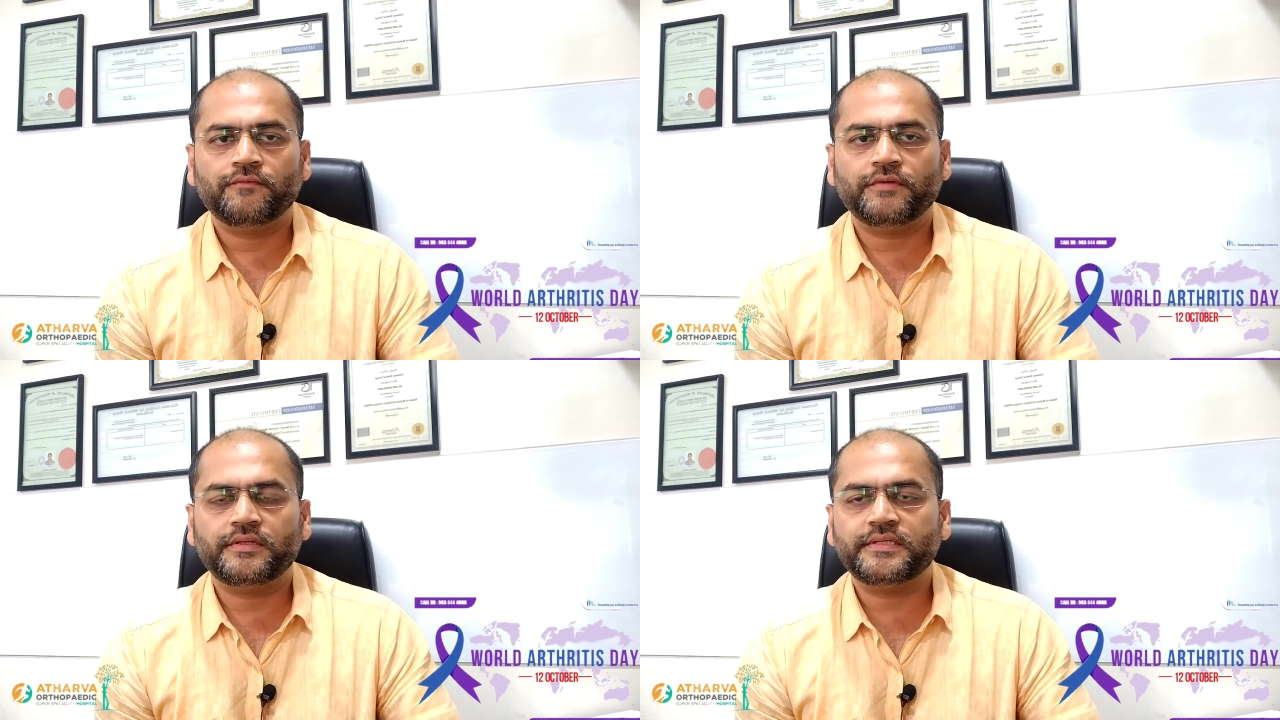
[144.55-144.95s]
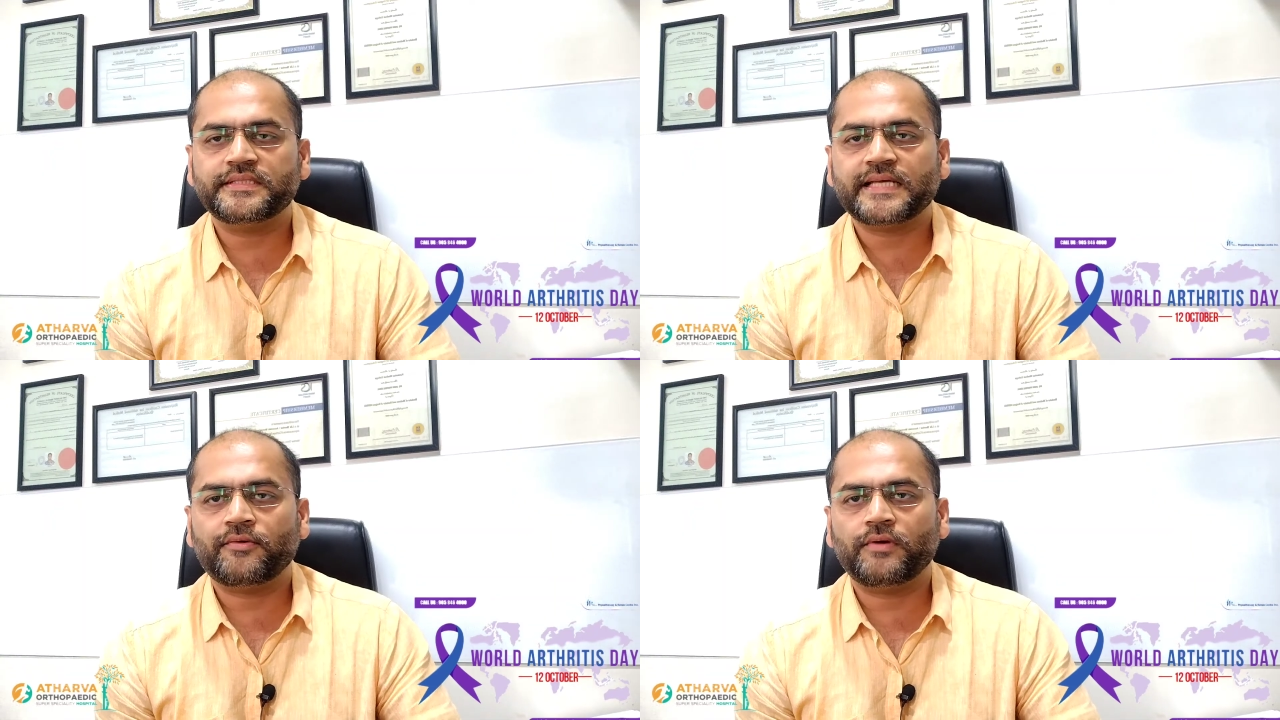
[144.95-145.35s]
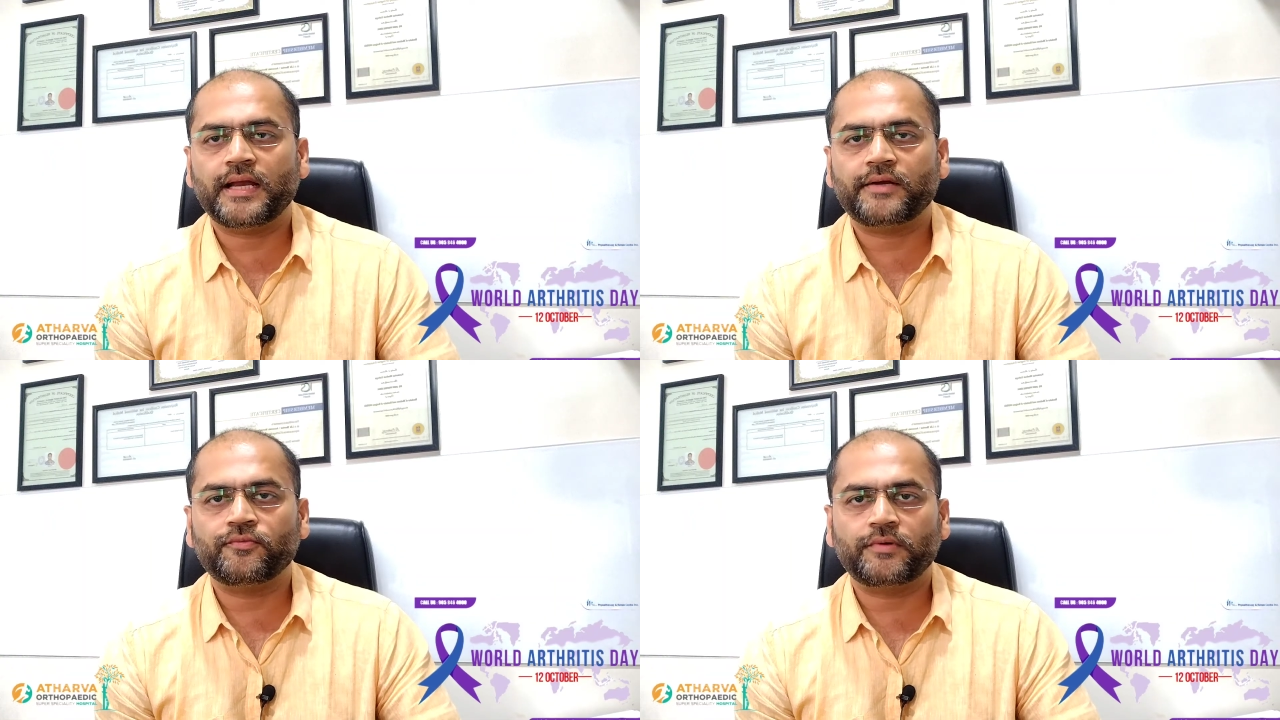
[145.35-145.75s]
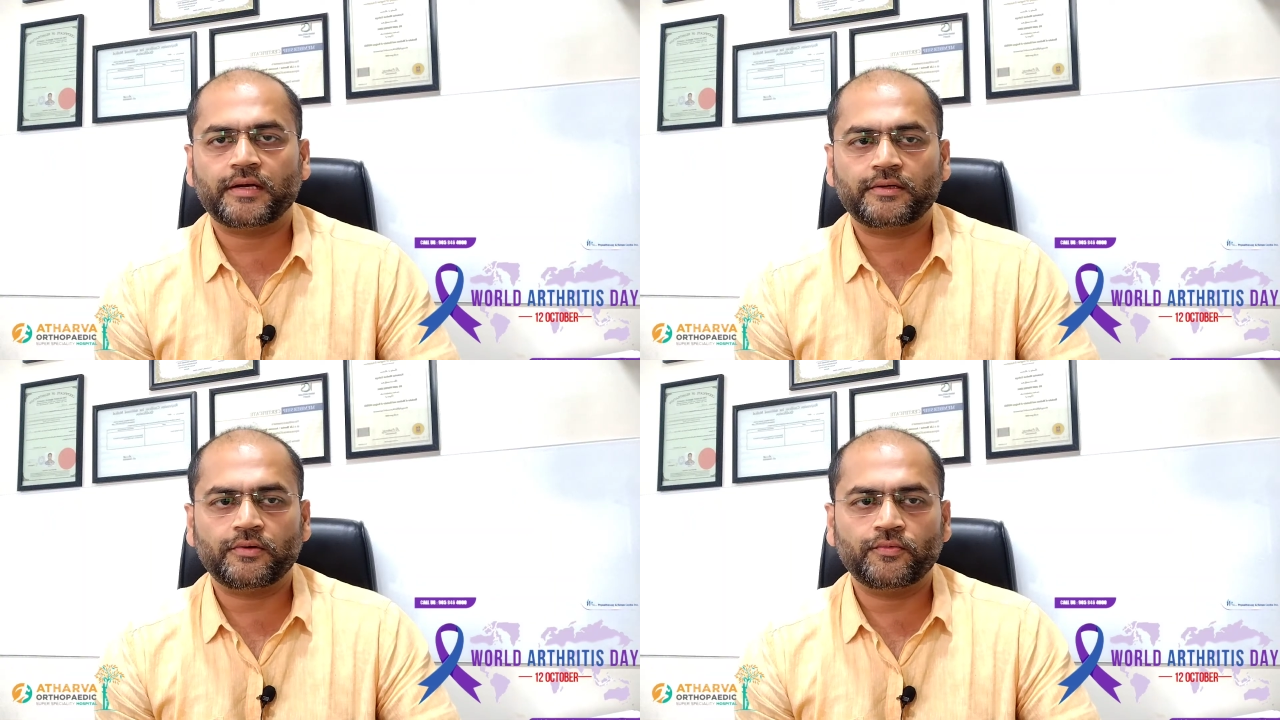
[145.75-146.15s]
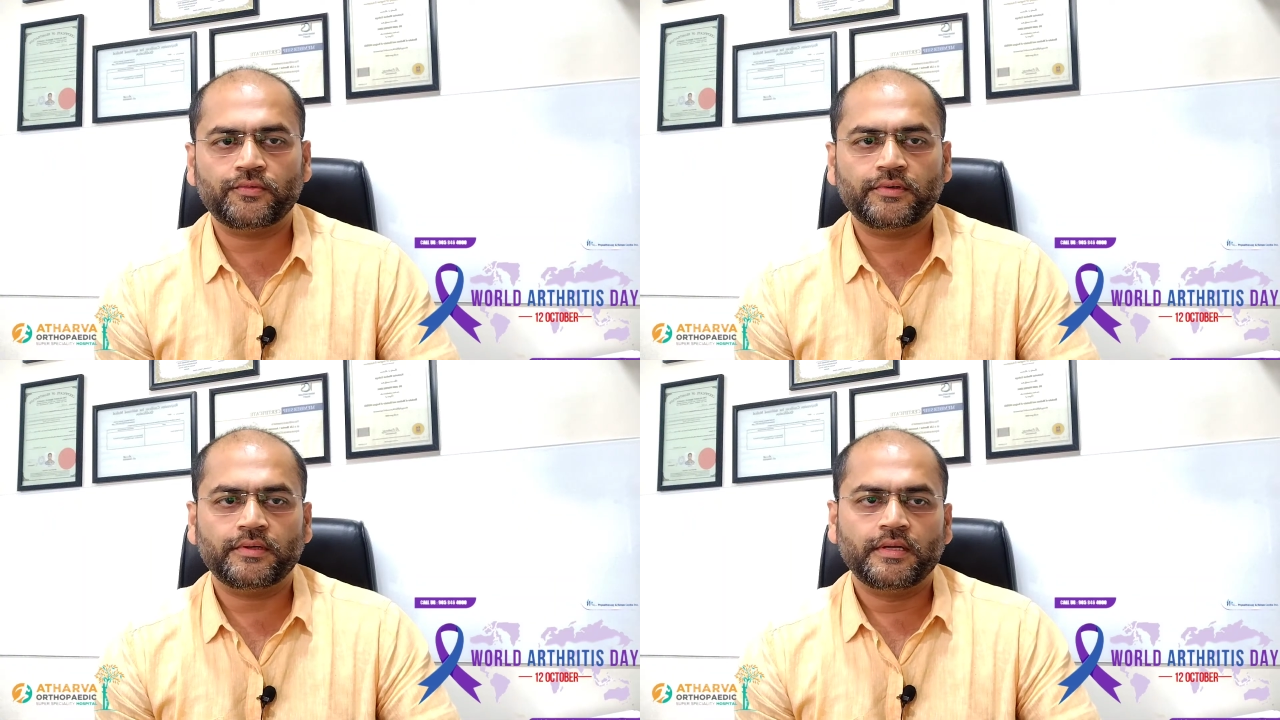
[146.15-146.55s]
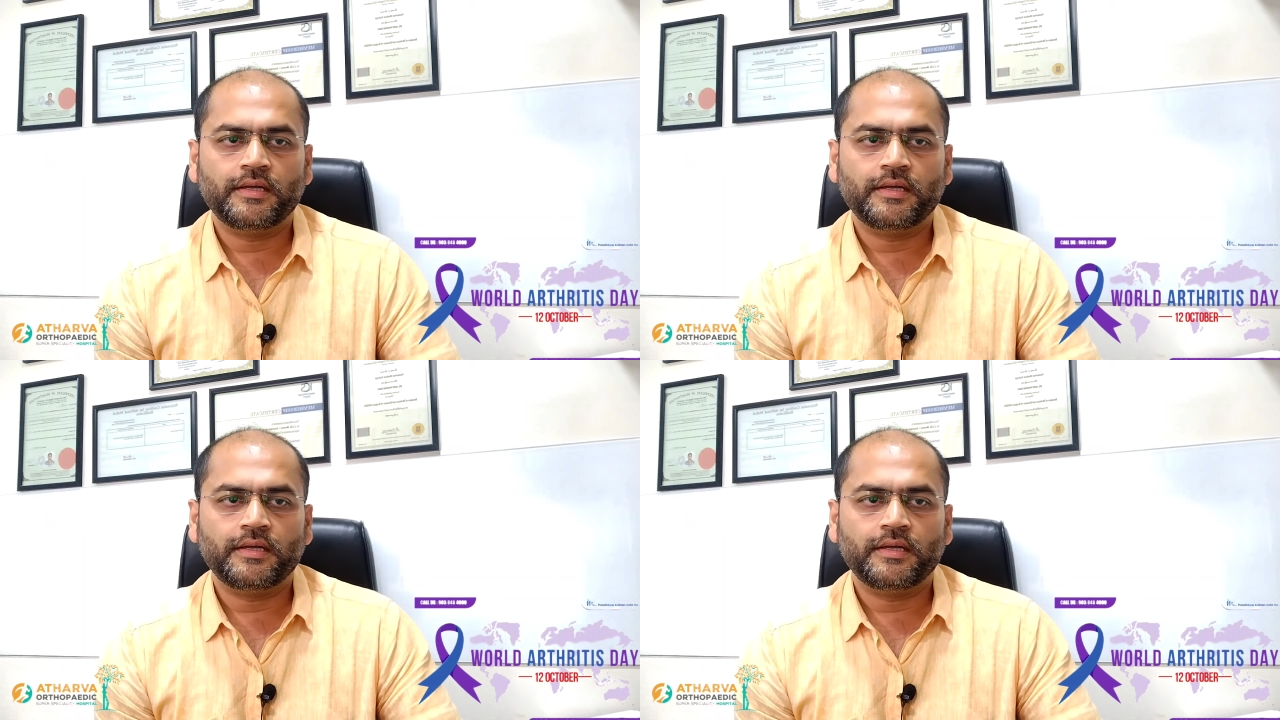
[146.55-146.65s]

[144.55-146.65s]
with this i would like to conclude